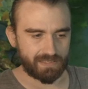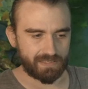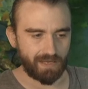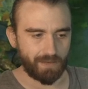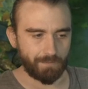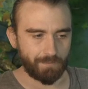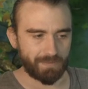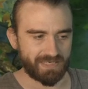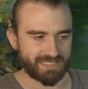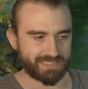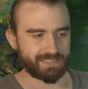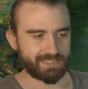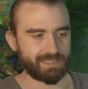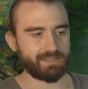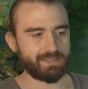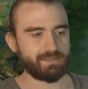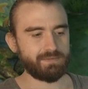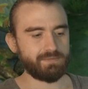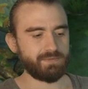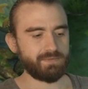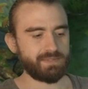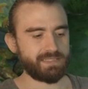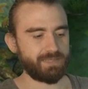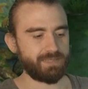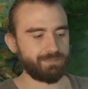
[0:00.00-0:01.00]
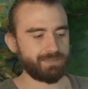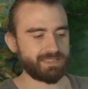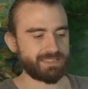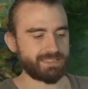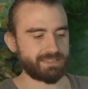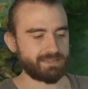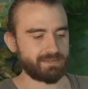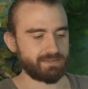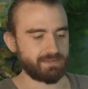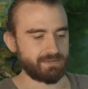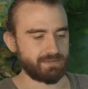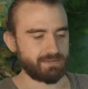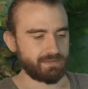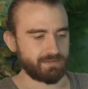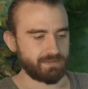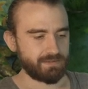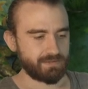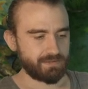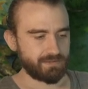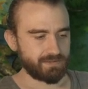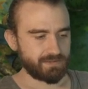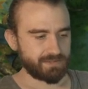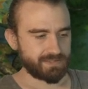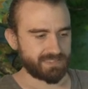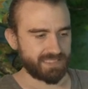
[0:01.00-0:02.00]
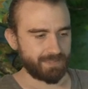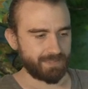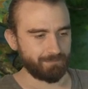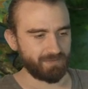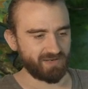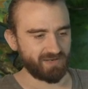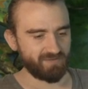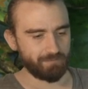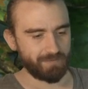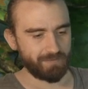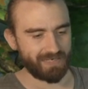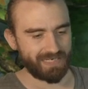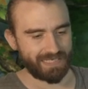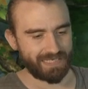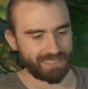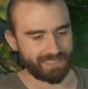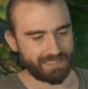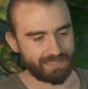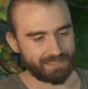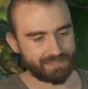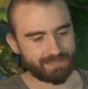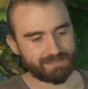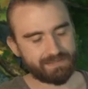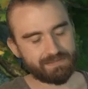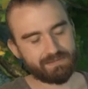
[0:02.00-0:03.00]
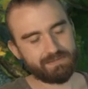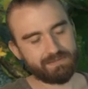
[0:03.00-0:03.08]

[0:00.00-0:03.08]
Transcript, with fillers: Amazing. keep this. Temple of Malady.